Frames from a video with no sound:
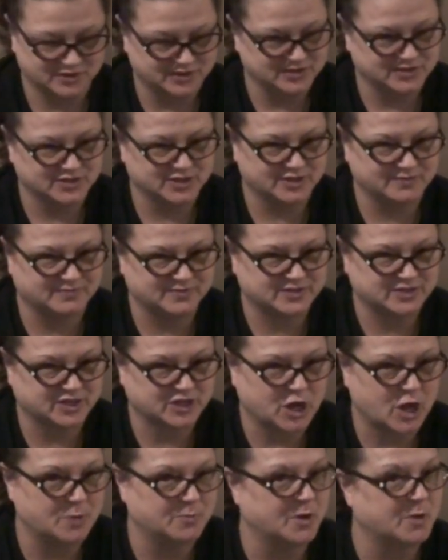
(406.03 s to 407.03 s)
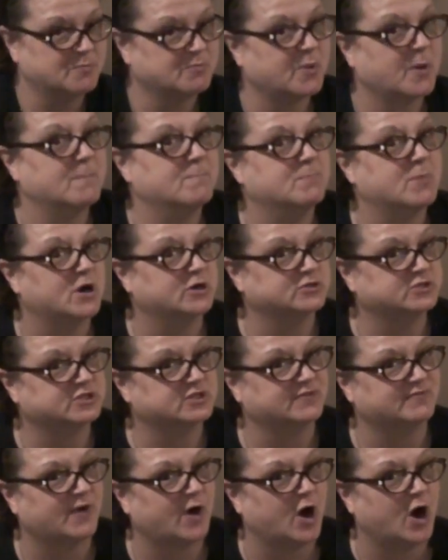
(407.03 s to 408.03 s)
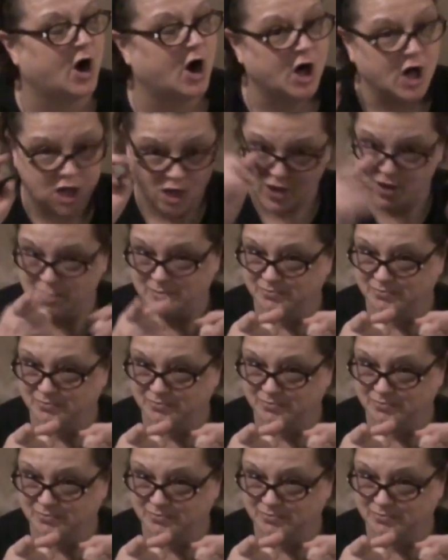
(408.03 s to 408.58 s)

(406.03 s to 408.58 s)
Please leave us a comment. But most of all,